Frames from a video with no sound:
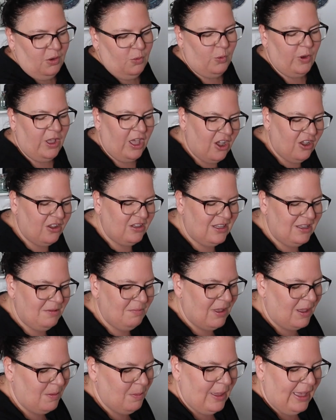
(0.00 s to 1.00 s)
we
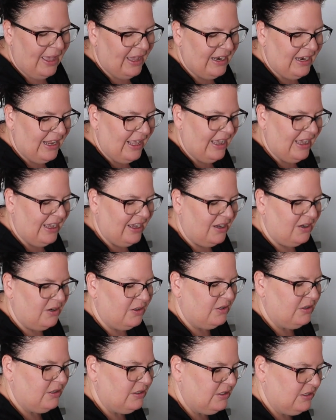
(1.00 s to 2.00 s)
only map out
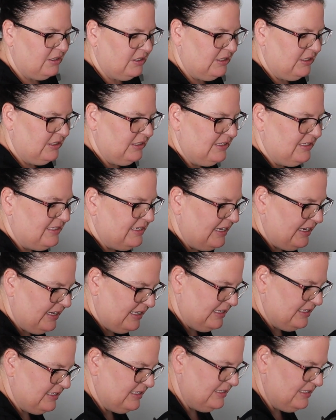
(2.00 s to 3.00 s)
our
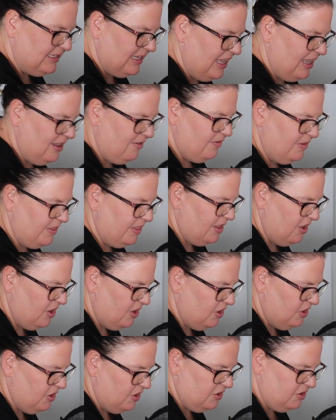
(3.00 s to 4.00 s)
dinners, even
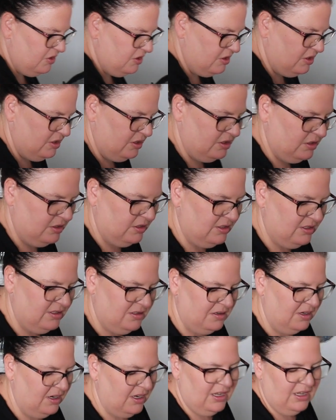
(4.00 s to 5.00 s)
though
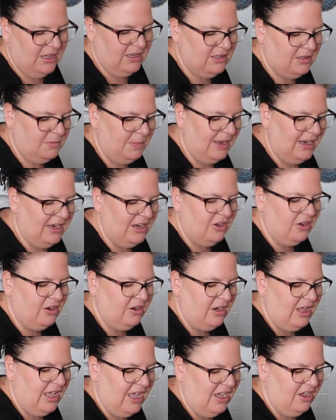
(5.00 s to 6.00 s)
depending
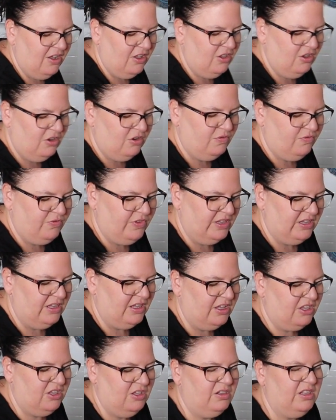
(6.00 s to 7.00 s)
on how you're feeling,
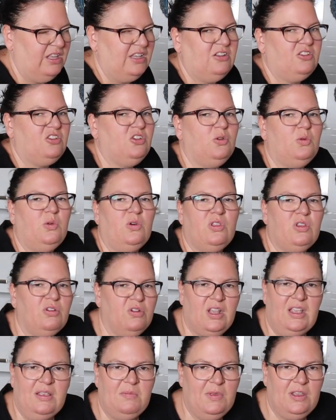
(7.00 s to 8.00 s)
like you'll eat 2 or
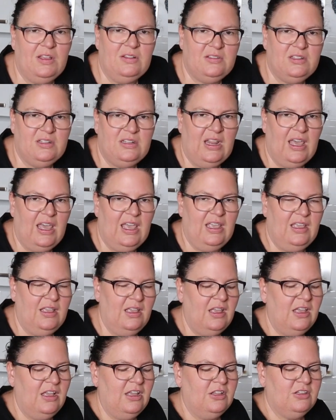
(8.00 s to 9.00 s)
3 meals a day.
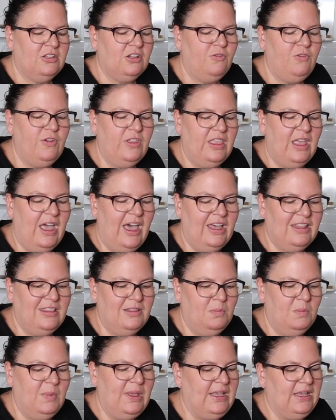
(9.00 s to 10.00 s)
So for the
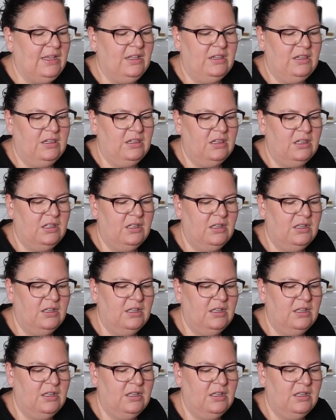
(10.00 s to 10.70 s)
other meal,